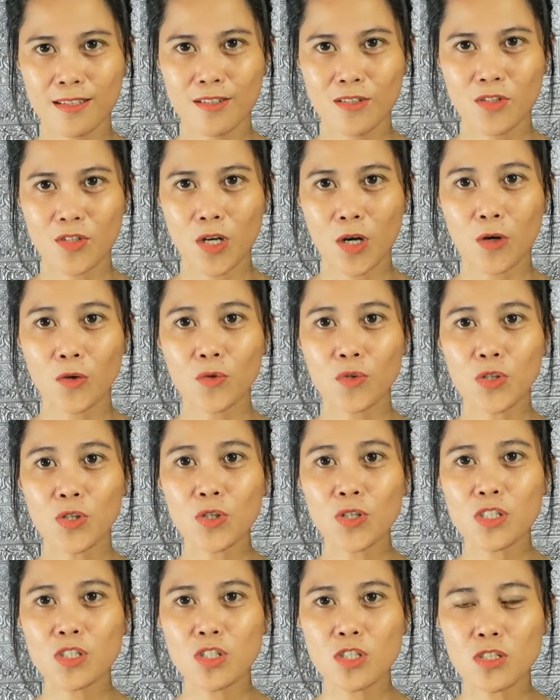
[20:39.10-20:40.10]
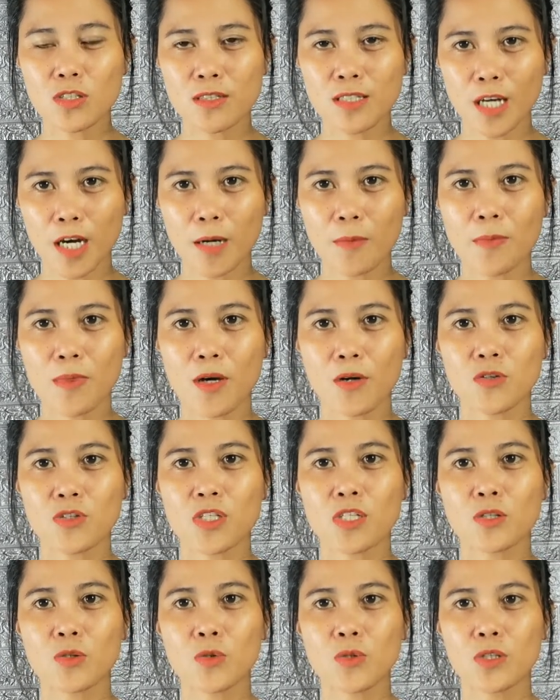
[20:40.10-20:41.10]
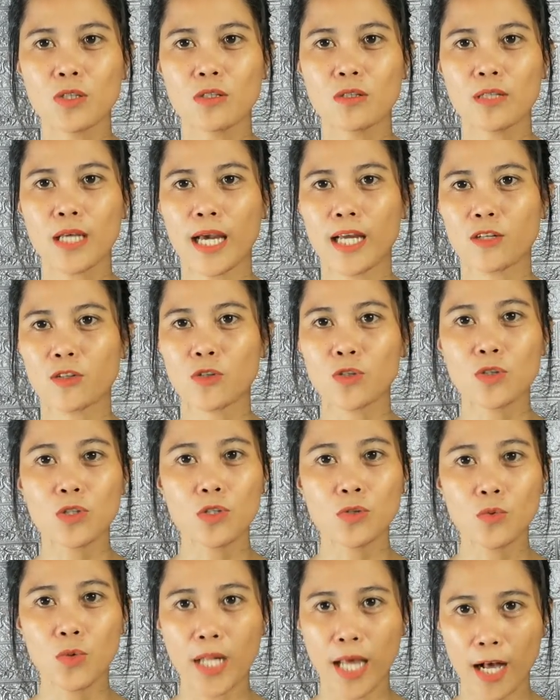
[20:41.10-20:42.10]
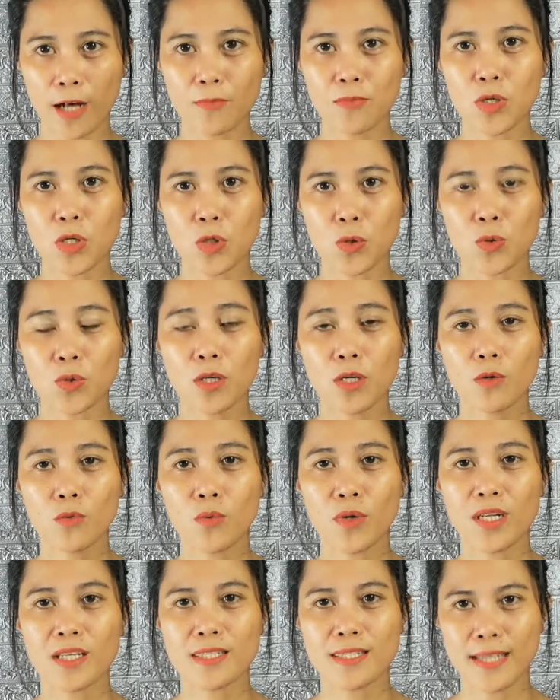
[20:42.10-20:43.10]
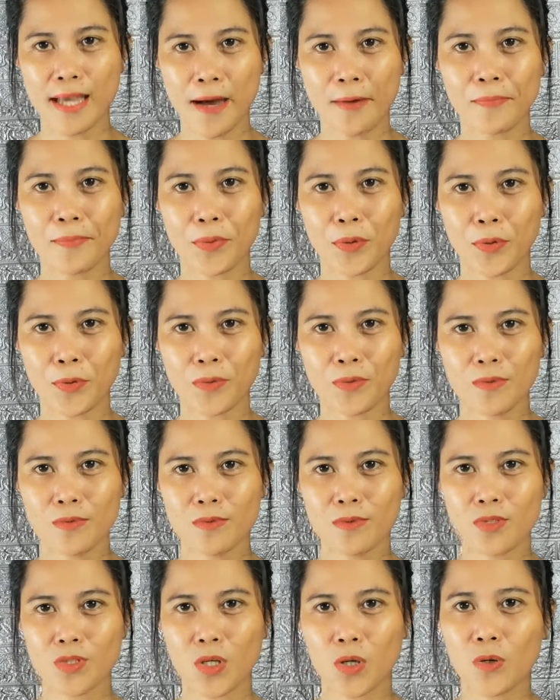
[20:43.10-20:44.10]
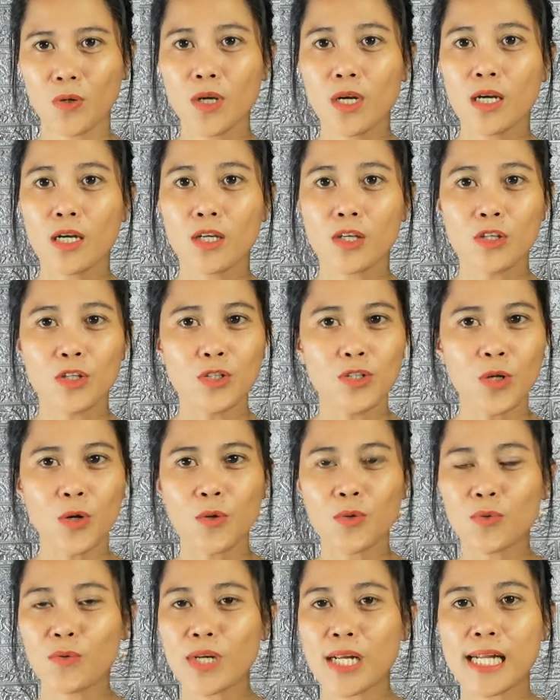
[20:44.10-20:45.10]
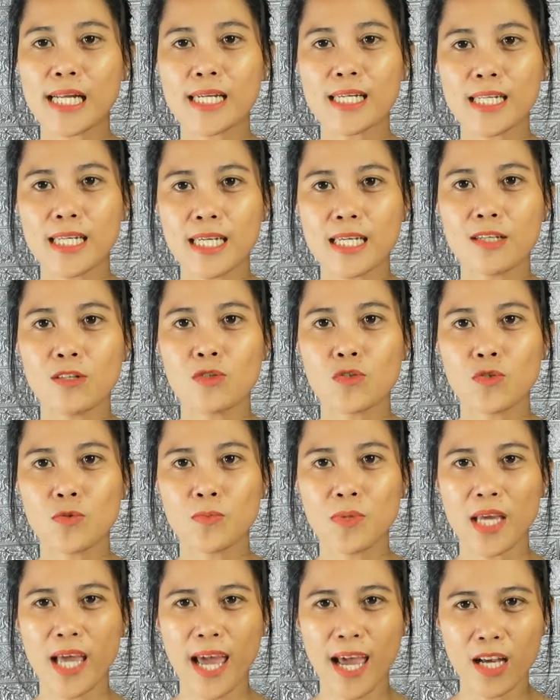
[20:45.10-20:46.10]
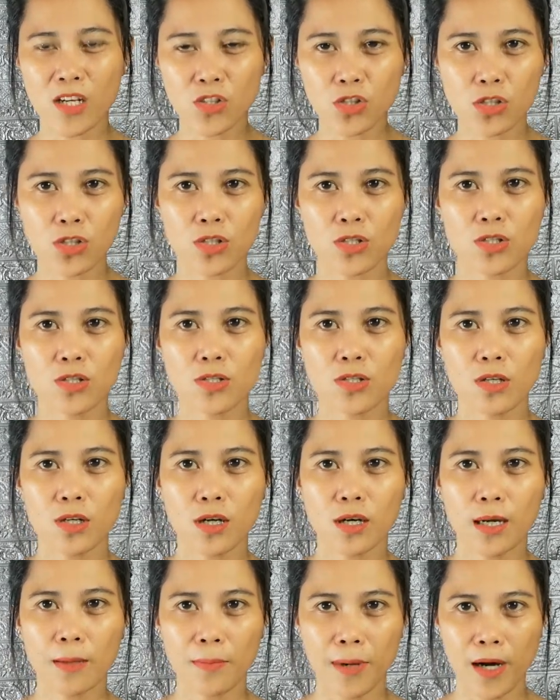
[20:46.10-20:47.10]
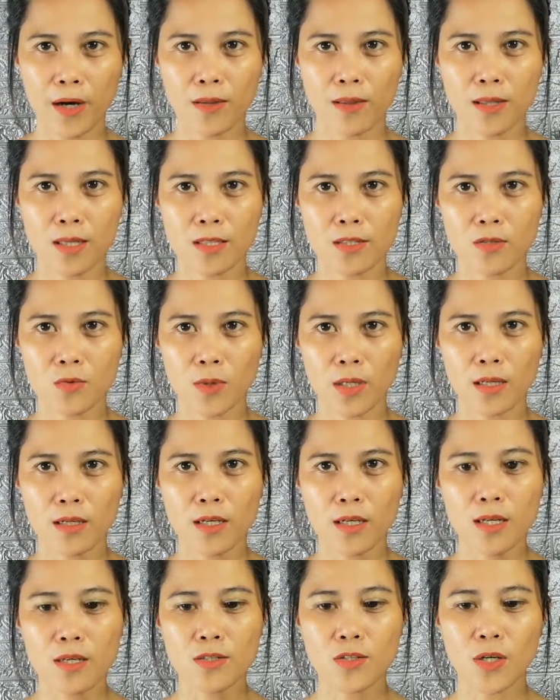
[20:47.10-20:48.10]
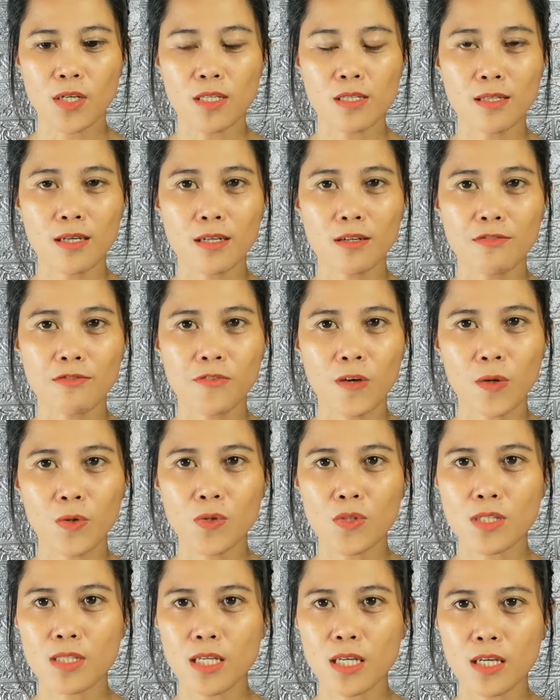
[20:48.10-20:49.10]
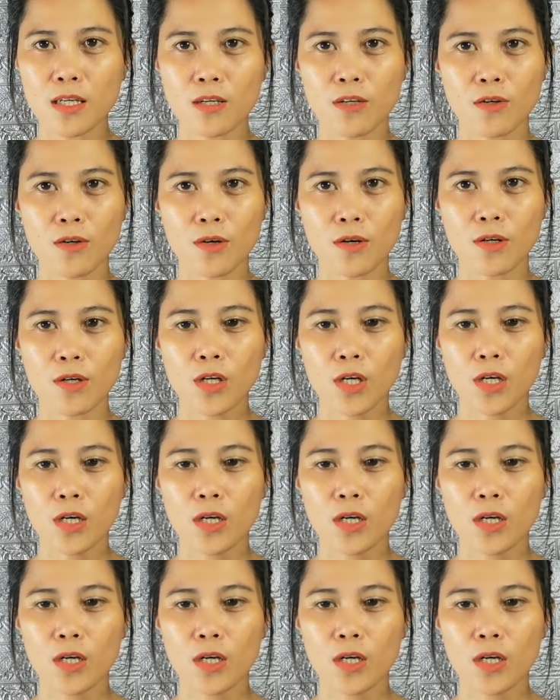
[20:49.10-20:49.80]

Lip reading: So you can just type those in Google and Google will help you with a sample. So you don't really need to be anxious about this one. So instead of focusing your